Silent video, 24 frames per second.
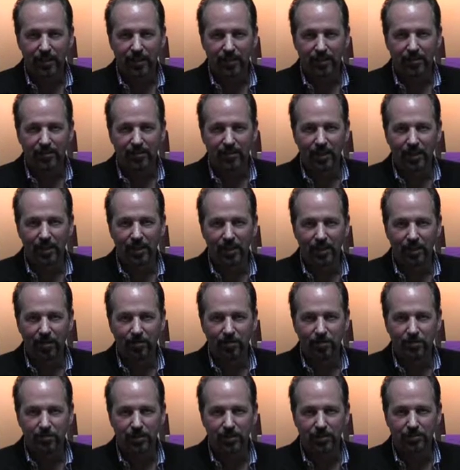And you cannot
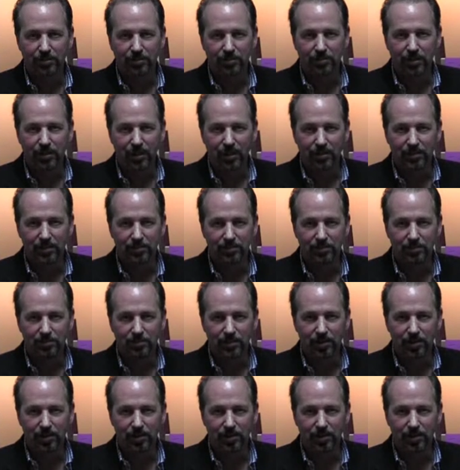always trace it directly to the